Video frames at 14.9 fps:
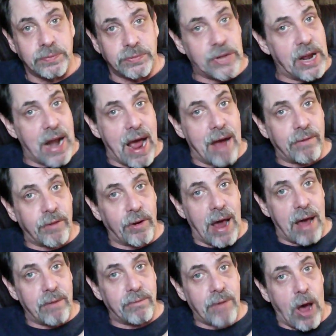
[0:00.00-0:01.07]
Then after
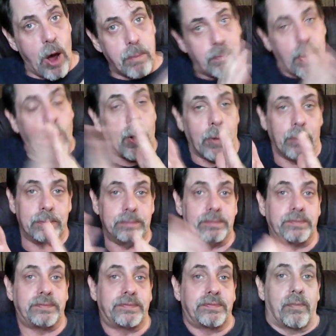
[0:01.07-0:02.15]
that vote, boom.
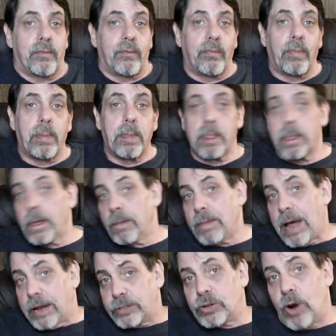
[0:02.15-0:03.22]

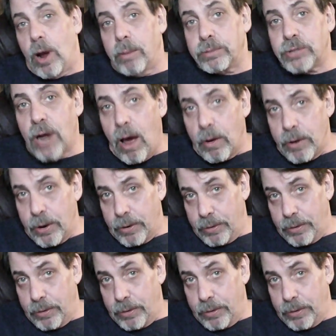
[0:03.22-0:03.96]
That's Trump's lawyer.